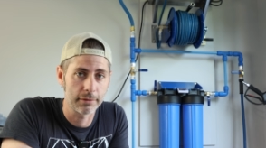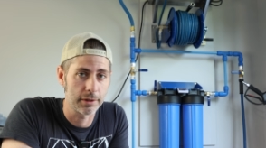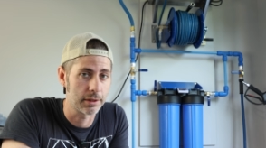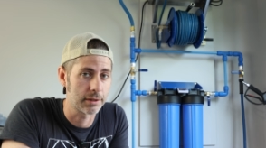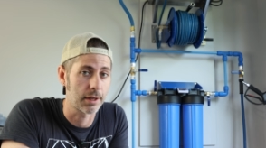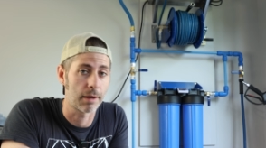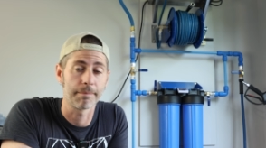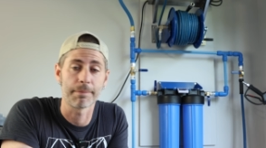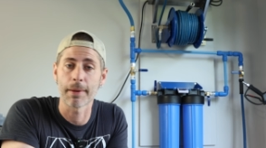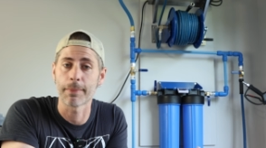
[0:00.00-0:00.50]

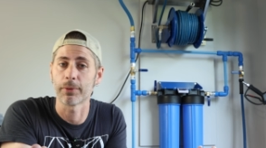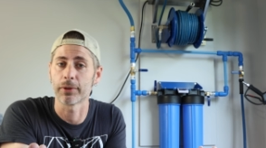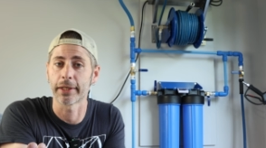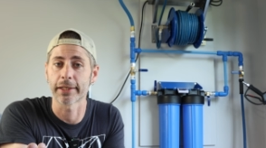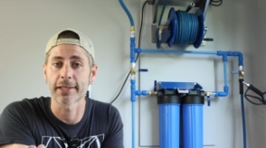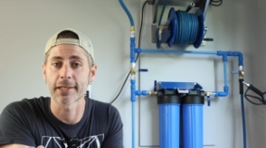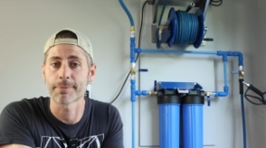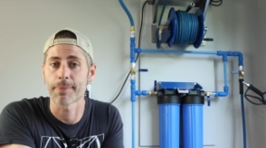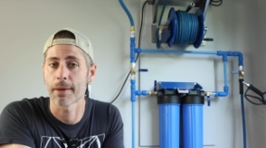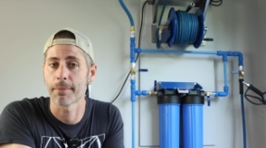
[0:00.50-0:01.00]
some people
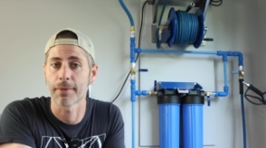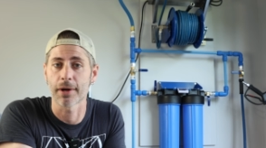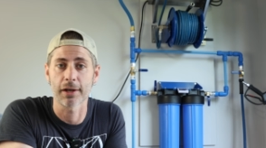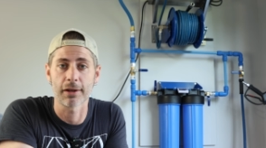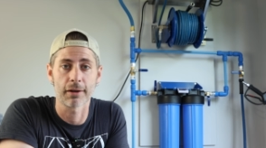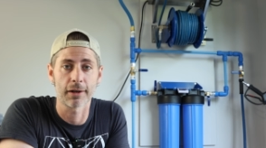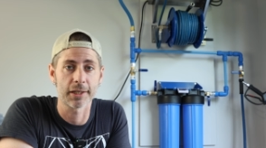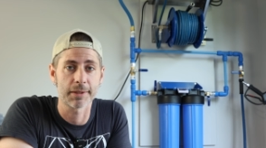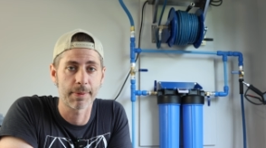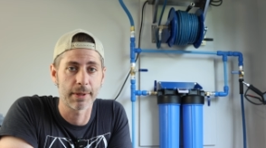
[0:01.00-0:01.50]
like to spend
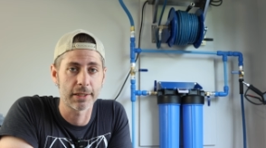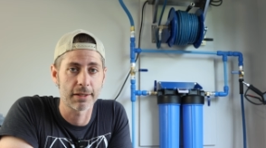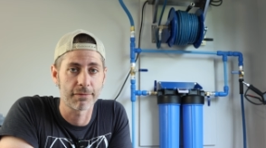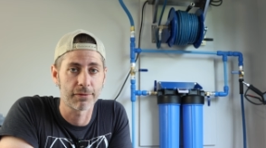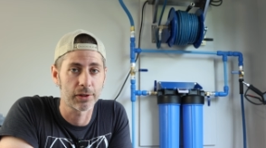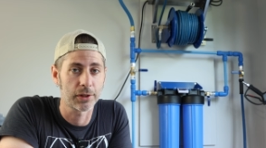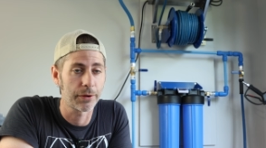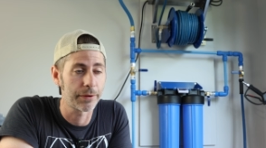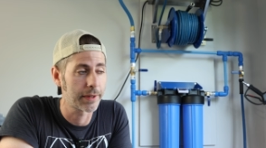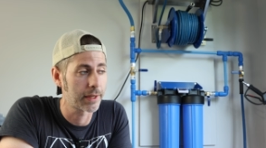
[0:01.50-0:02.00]
money on
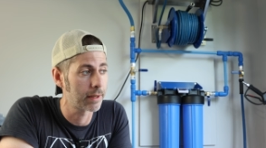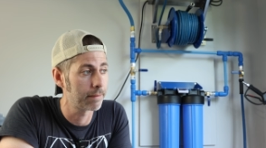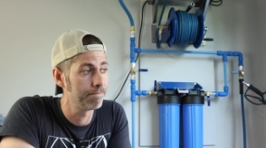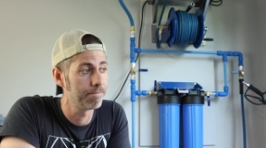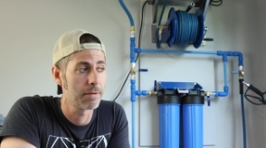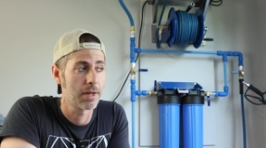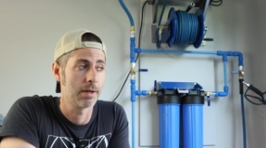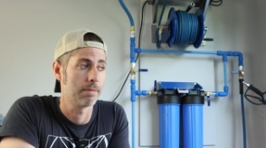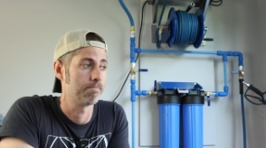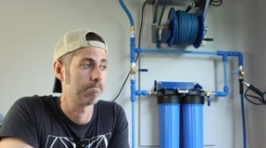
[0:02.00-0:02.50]
expensive
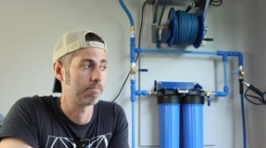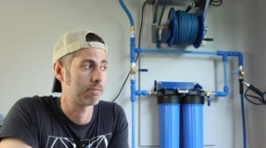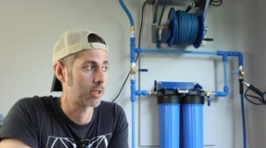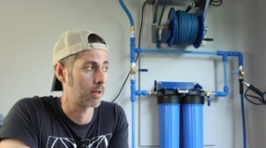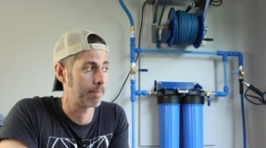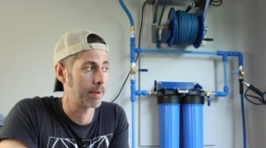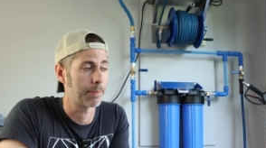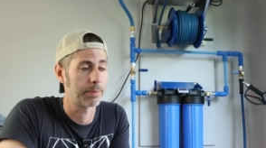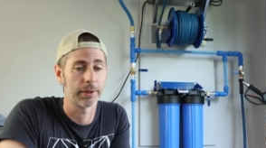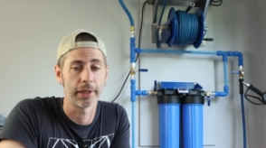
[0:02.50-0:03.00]
clothing,
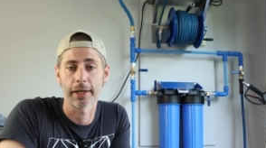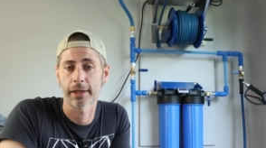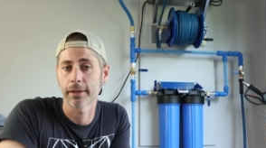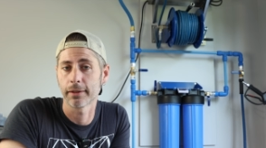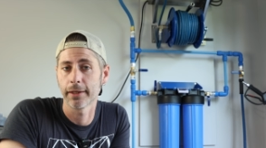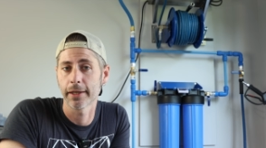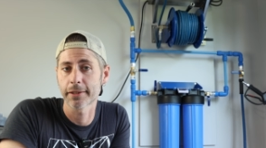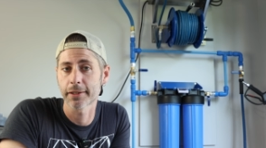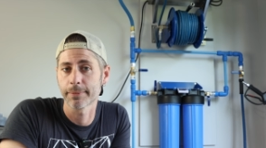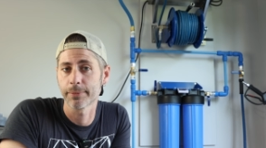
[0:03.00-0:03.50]
some people like
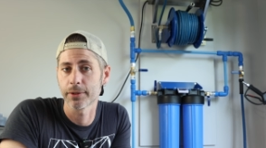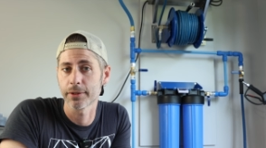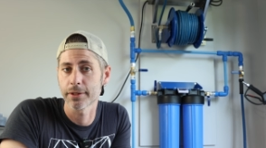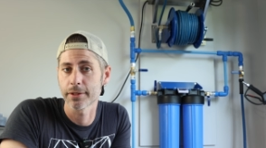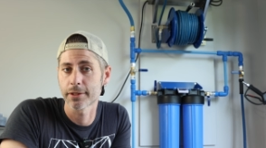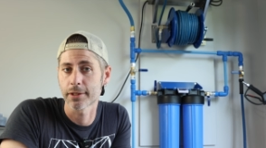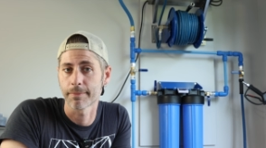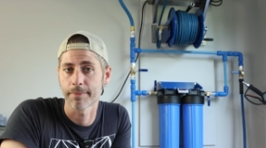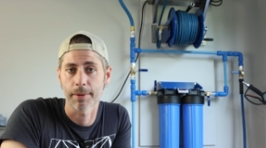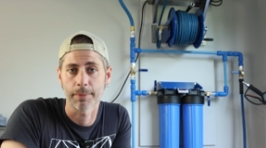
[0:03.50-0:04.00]

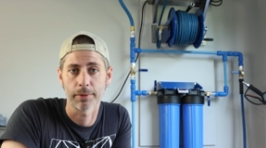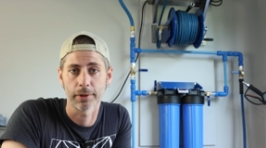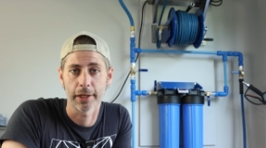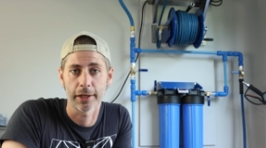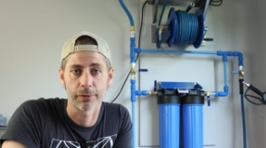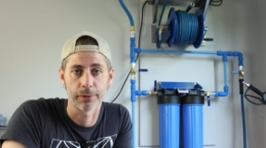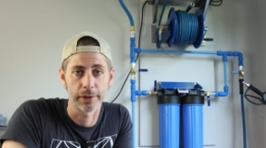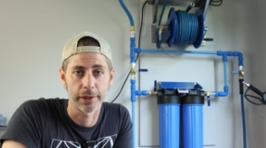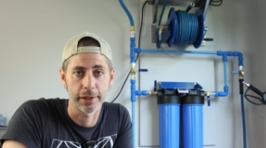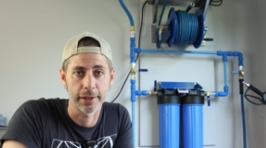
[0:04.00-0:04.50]
collectibles, some people
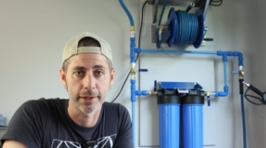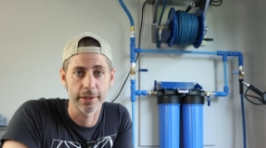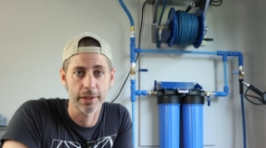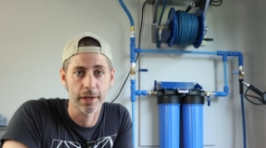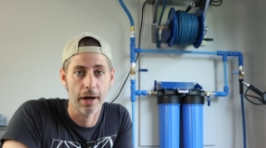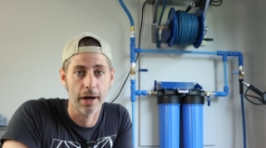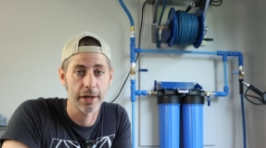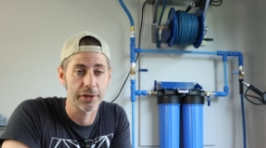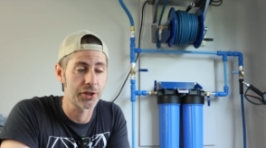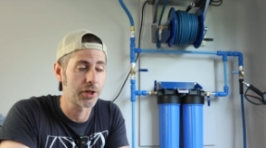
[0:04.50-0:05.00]
like really good
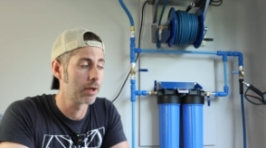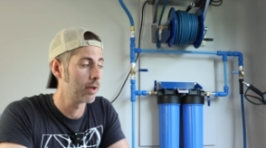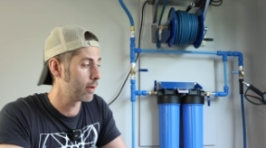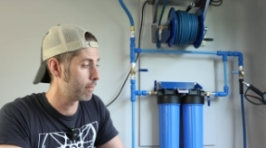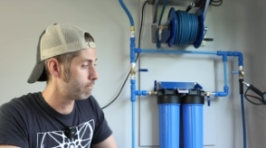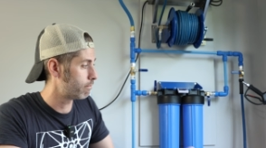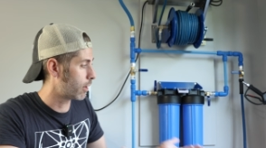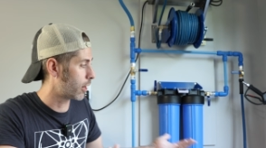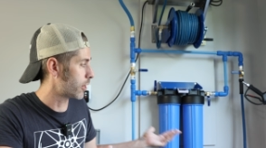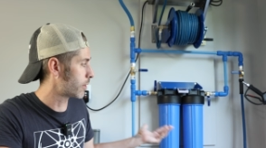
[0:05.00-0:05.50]
scotch,
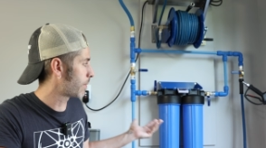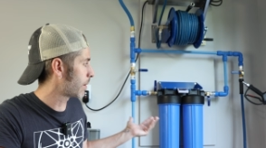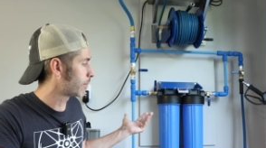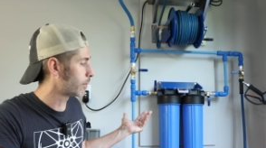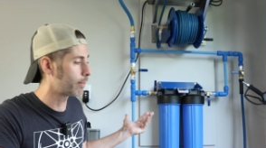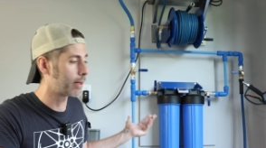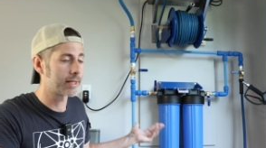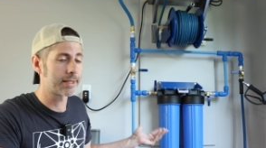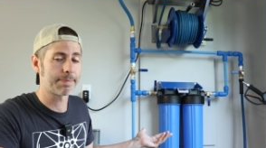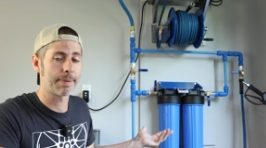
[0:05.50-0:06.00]
other
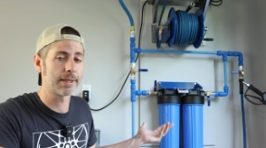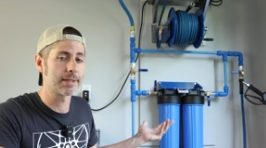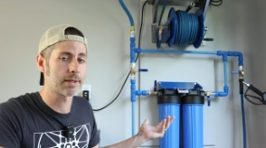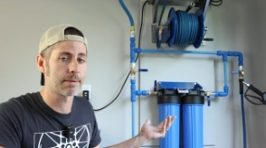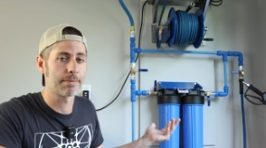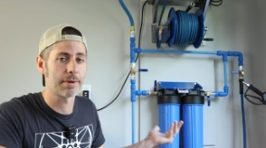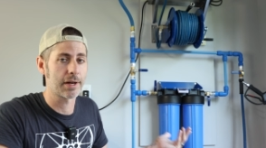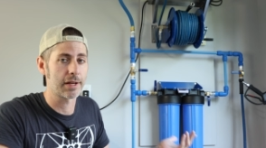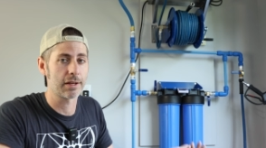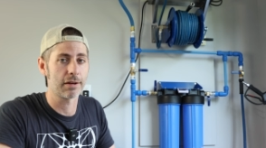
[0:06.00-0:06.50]
people might spend
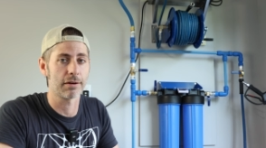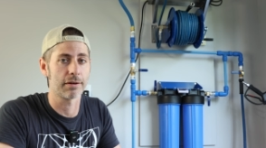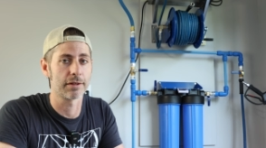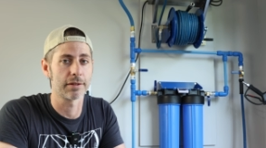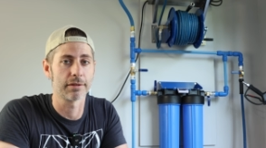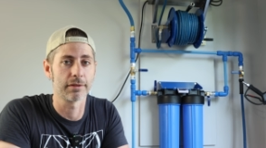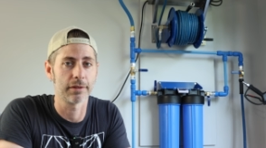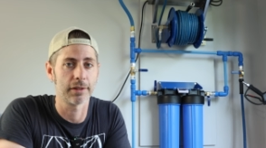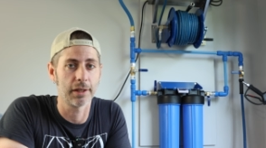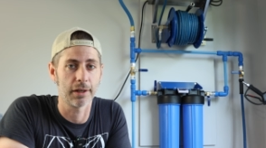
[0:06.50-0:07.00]
some money
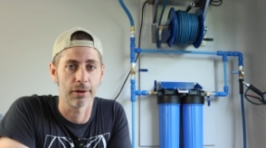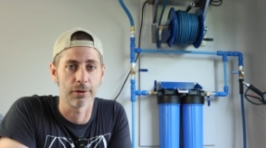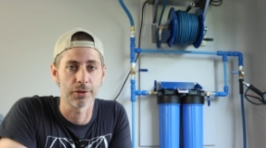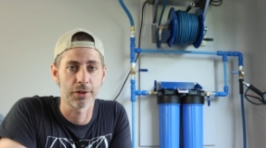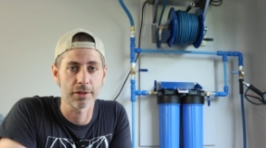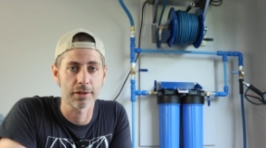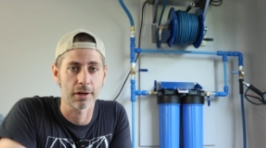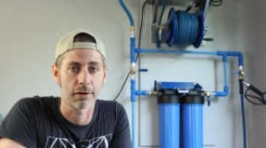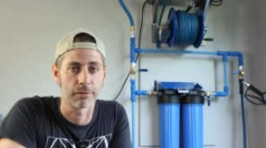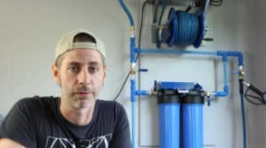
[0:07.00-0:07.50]
on,
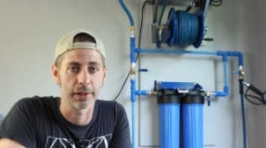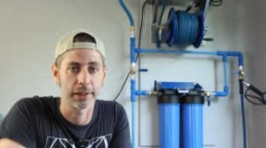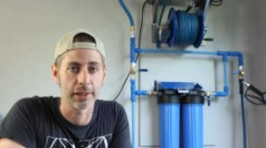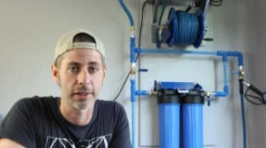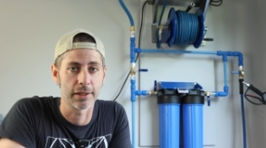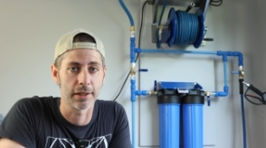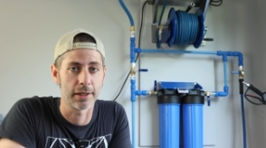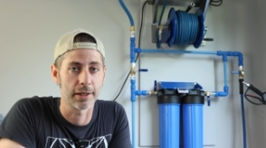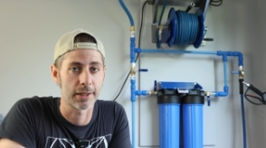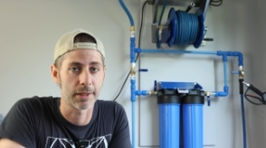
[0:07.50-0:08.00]
just a really
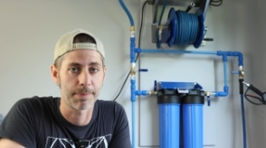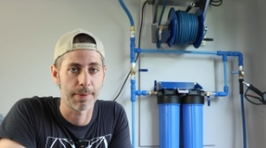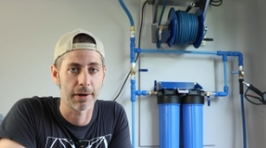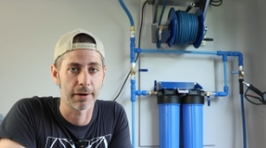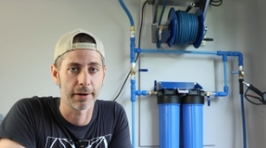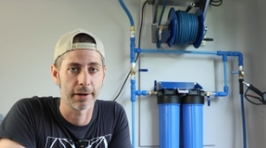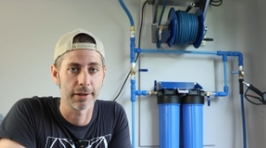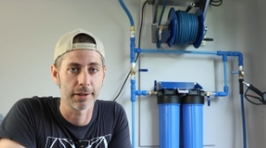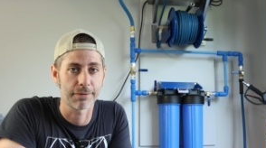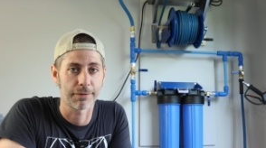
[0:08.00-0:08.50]
good
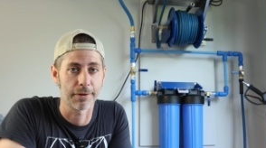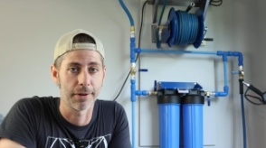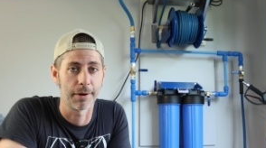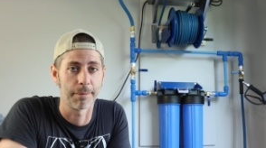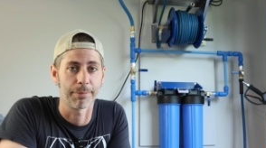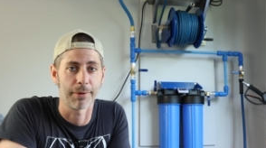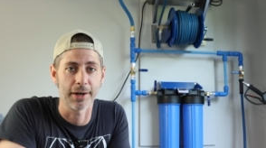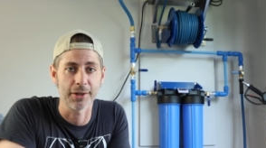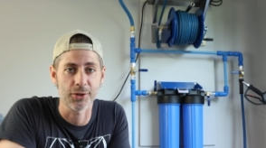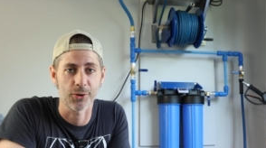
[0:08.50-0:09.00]
experience for
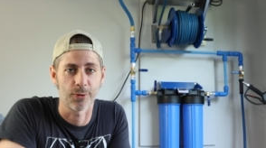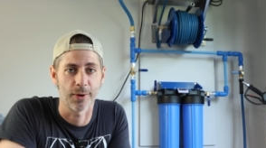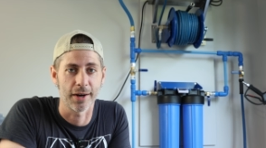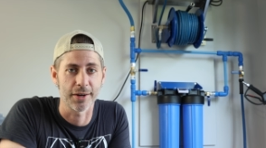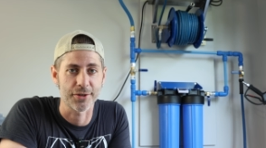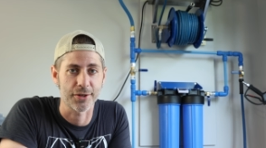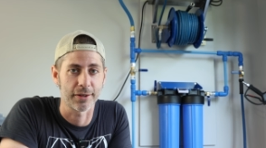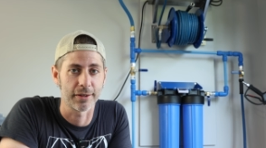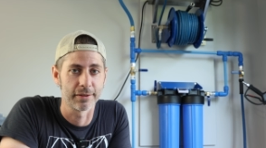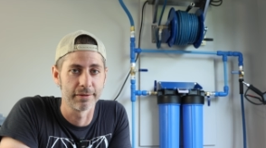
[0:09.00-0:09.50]
their pressure
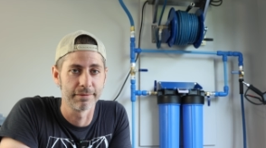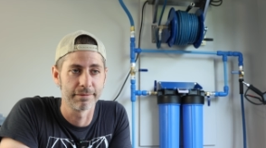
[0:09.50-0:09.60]
washer